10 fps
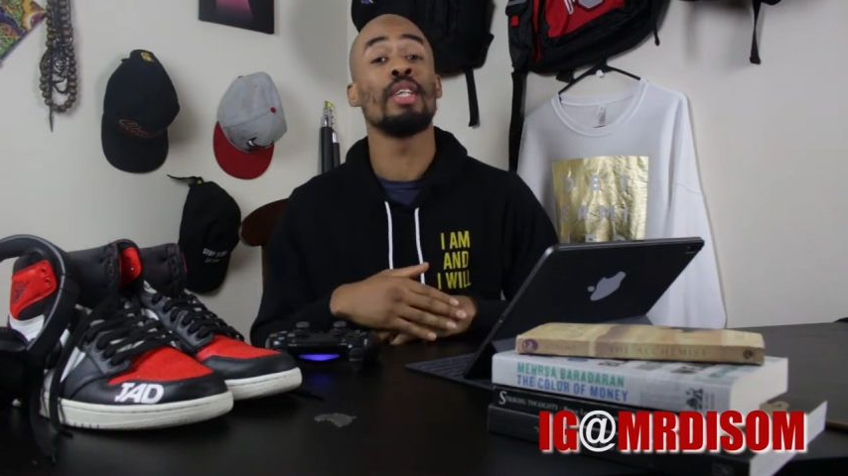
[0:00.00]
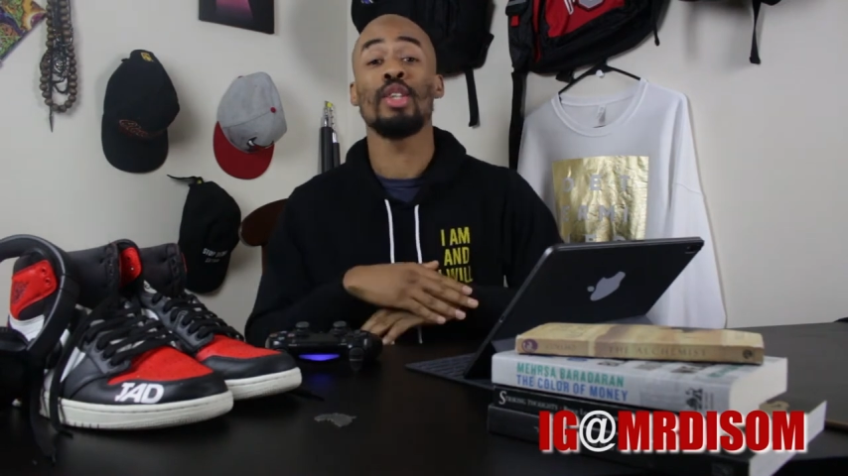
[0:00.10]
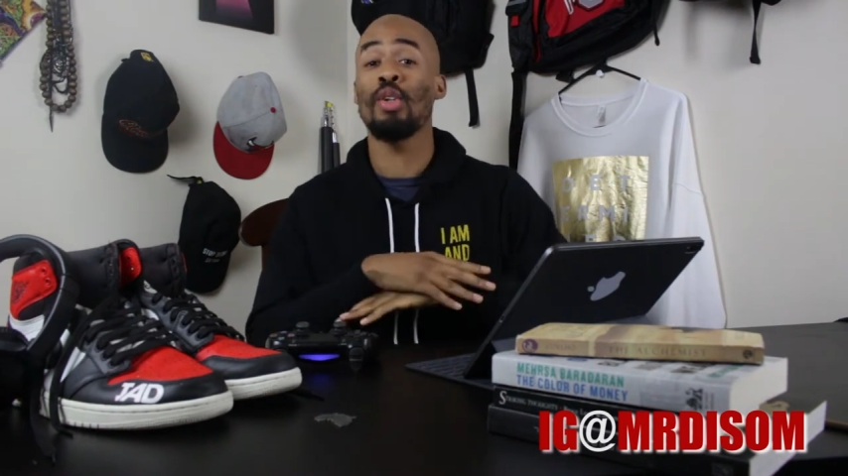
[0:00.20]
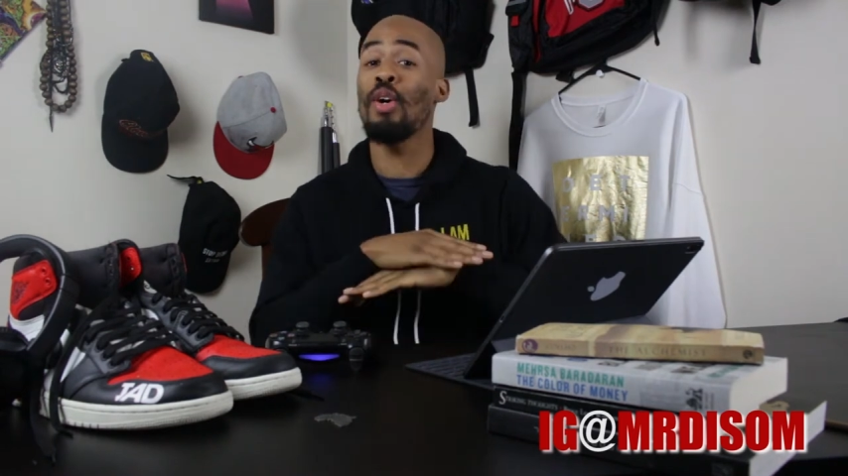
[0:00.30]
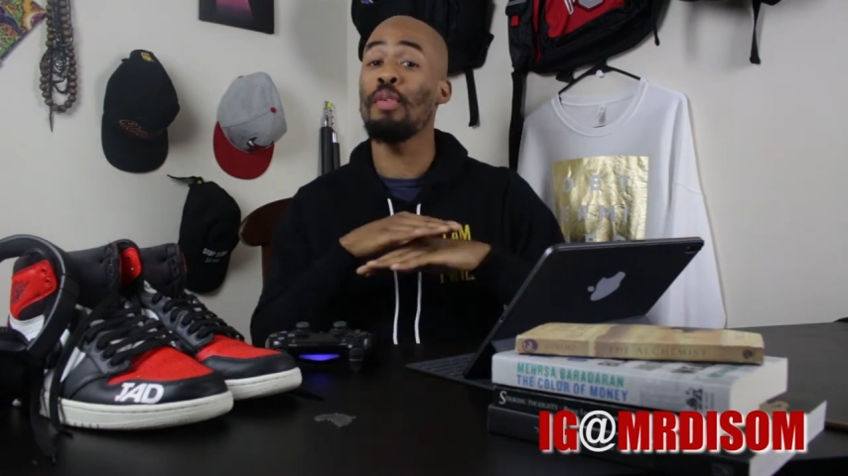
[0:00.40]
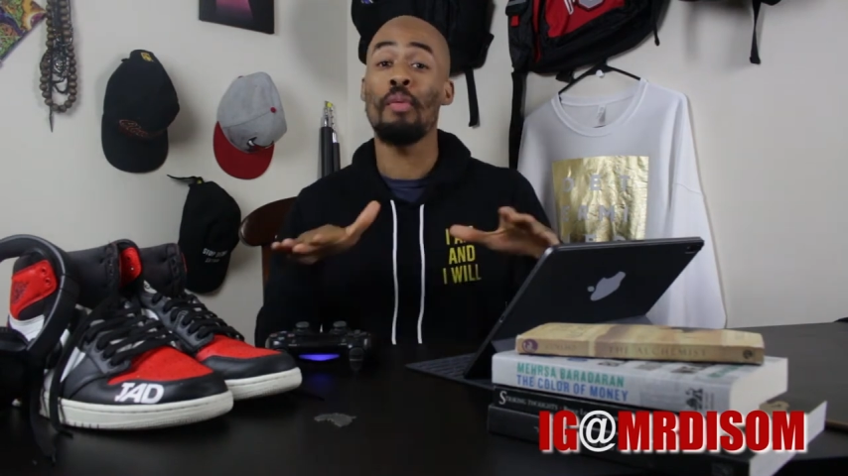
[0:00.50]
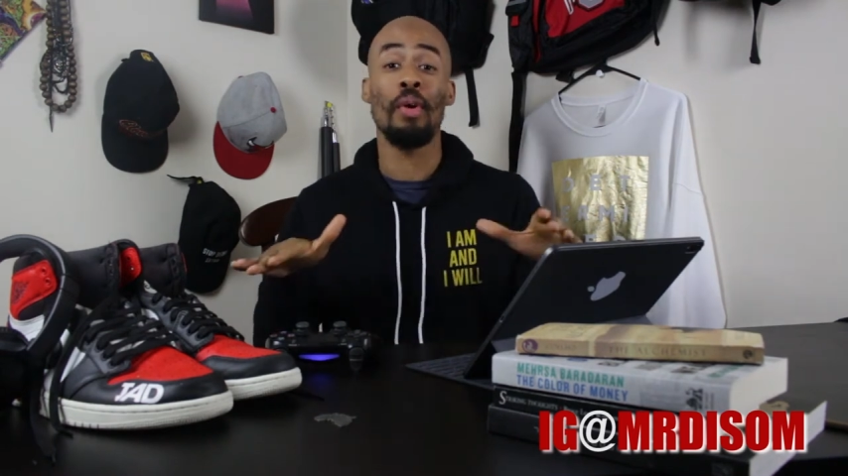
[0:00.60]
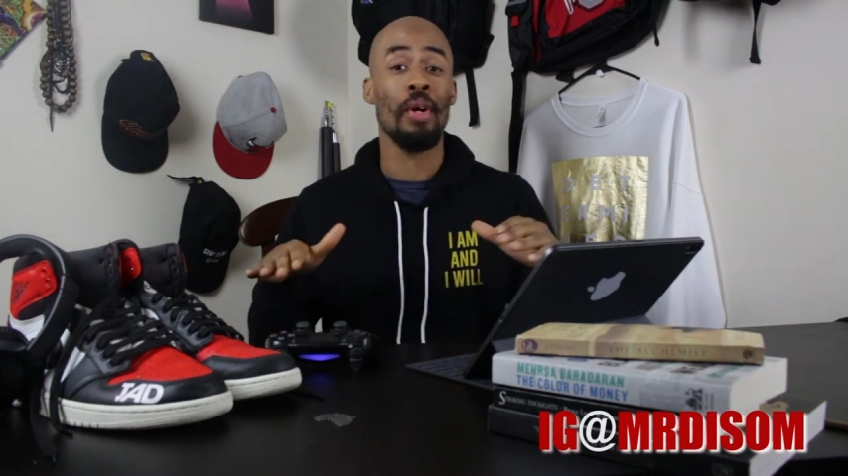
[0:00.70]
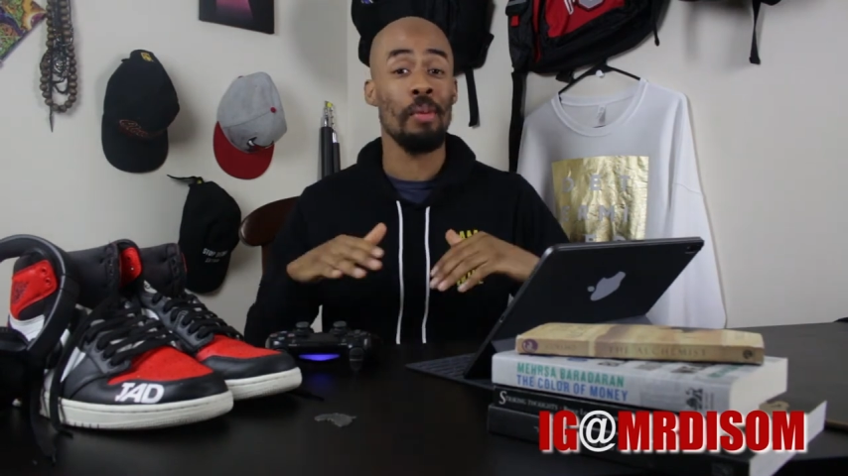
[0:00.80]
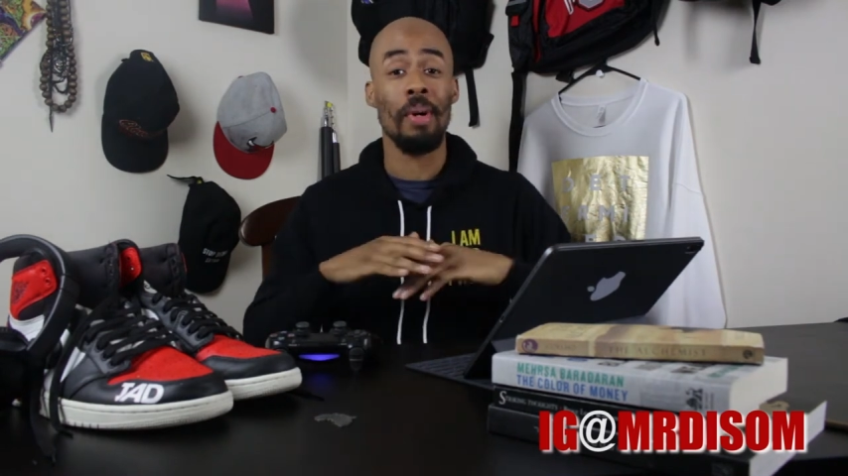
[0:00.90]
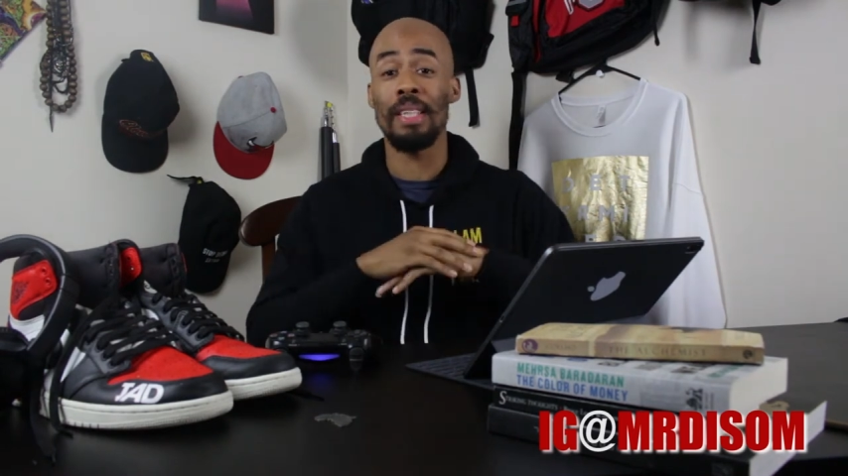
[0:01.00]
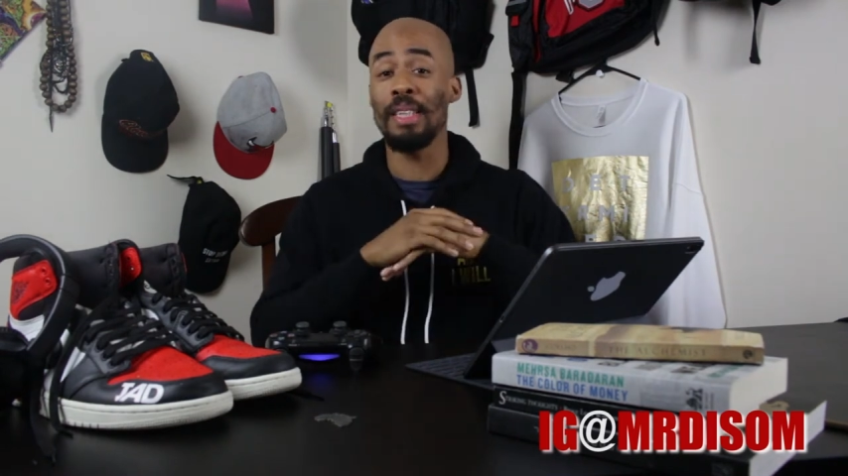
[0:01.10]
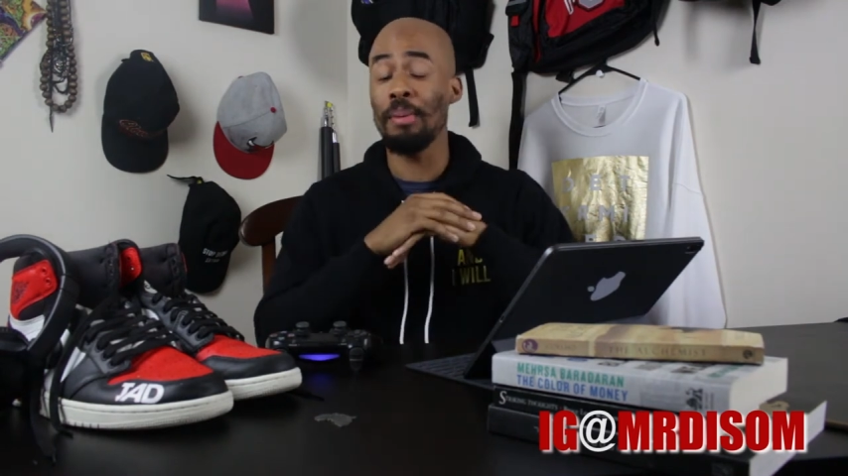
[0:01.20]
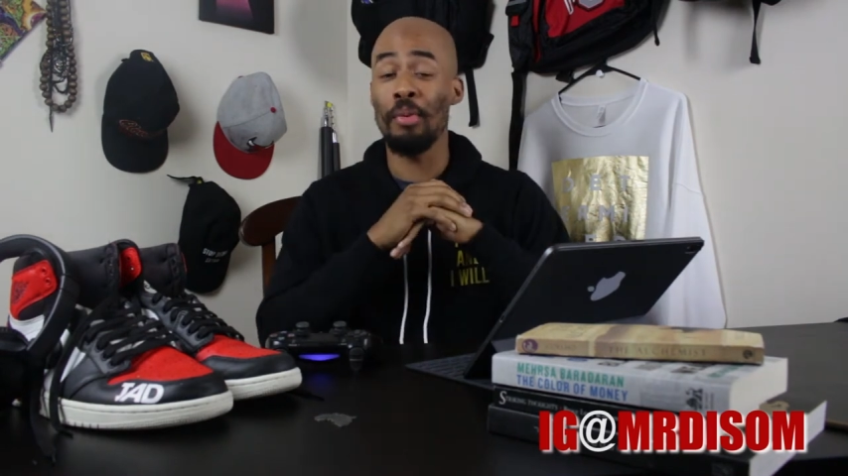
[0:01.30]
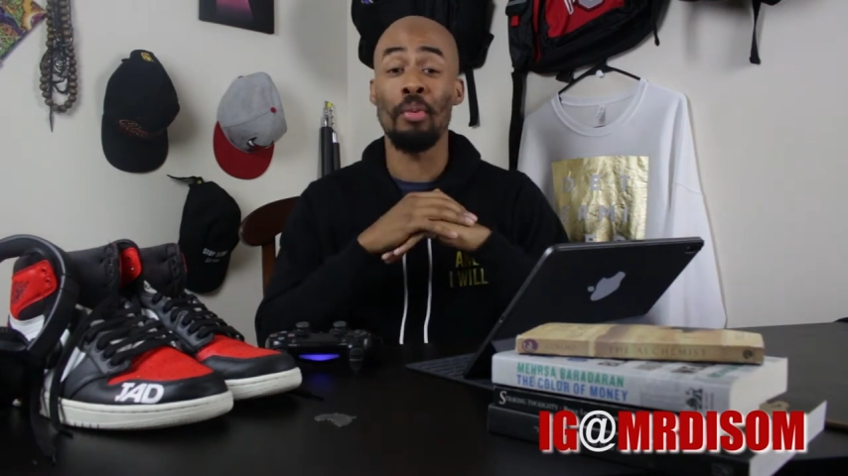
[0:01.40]
So don't even worry, you about to
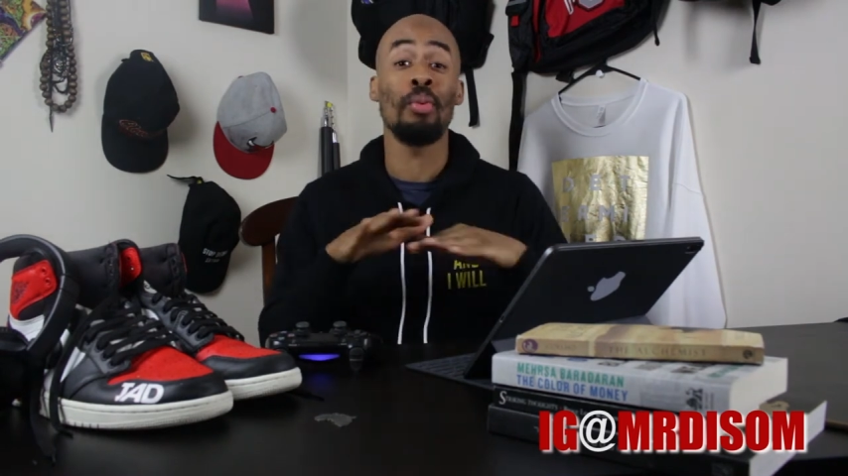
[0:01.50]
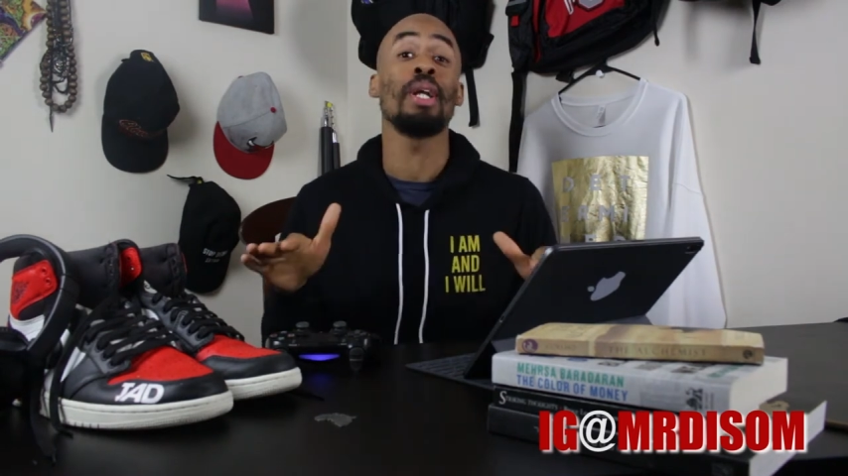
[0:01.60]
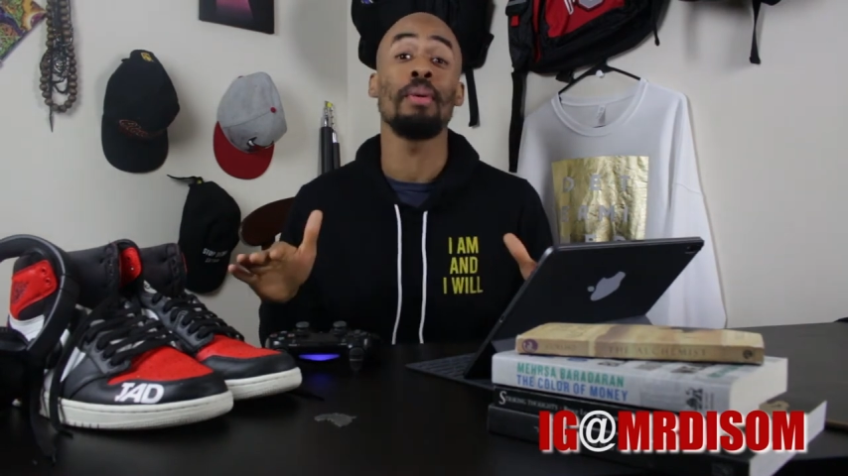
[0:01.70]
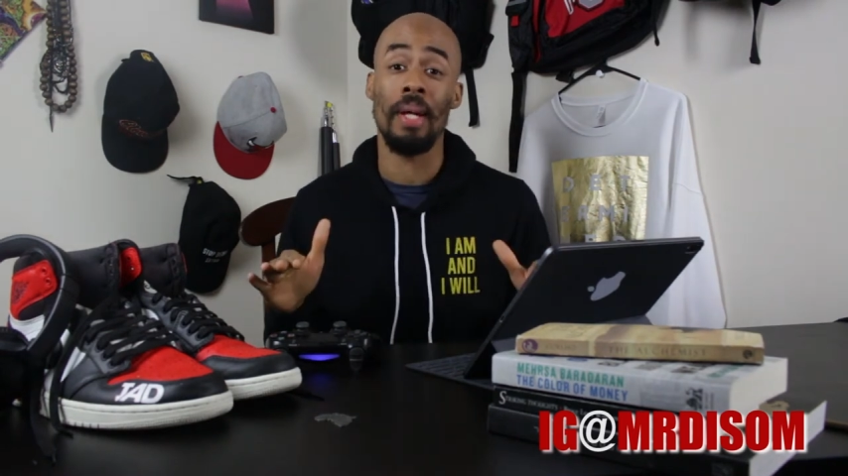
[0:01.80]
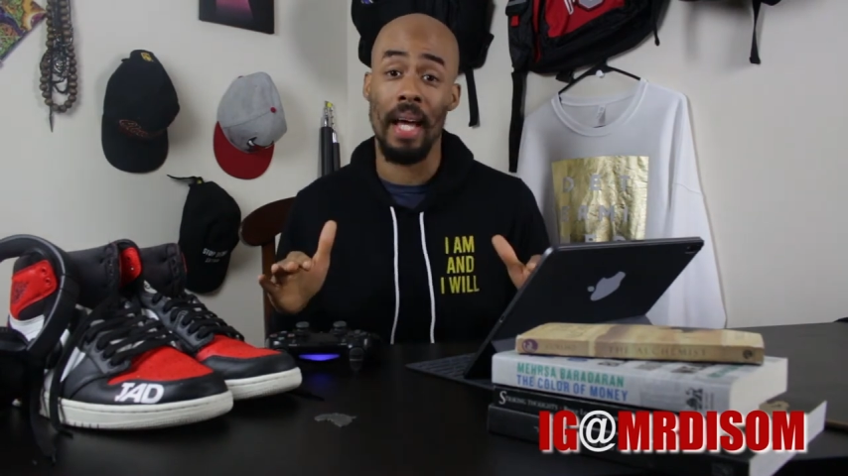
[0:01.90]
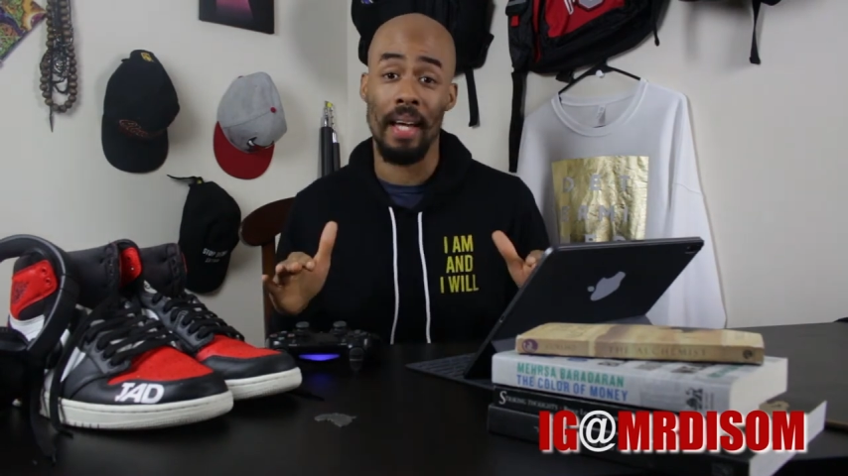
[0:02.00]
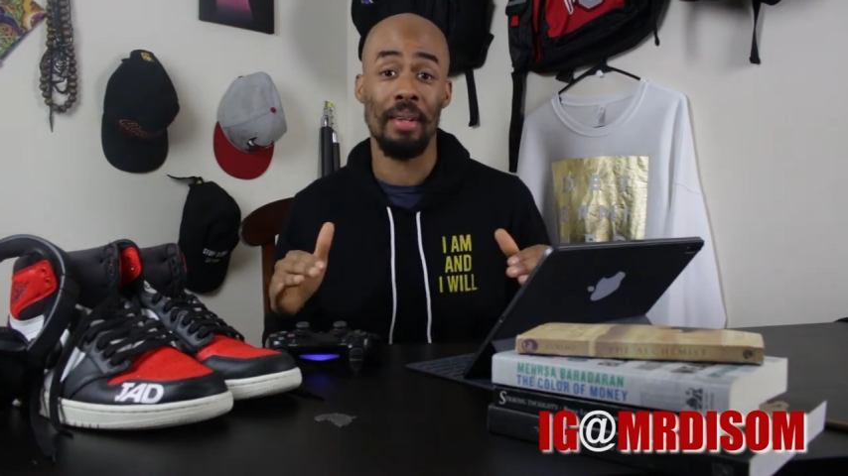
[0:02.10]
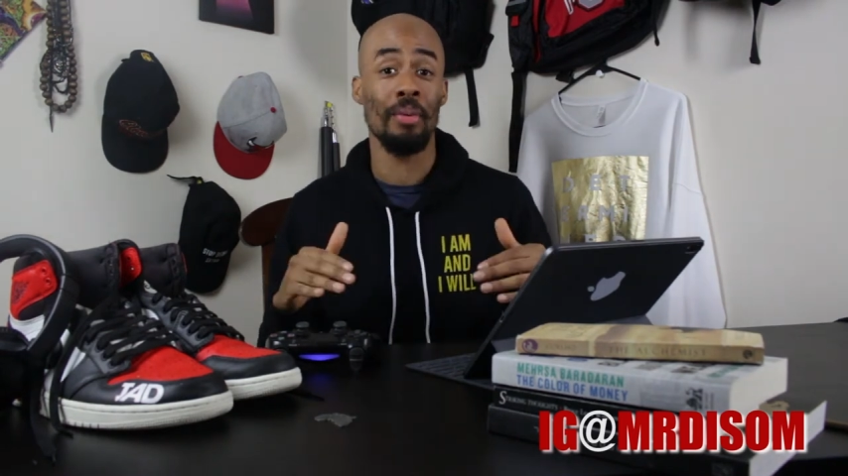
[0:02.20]
see me really react.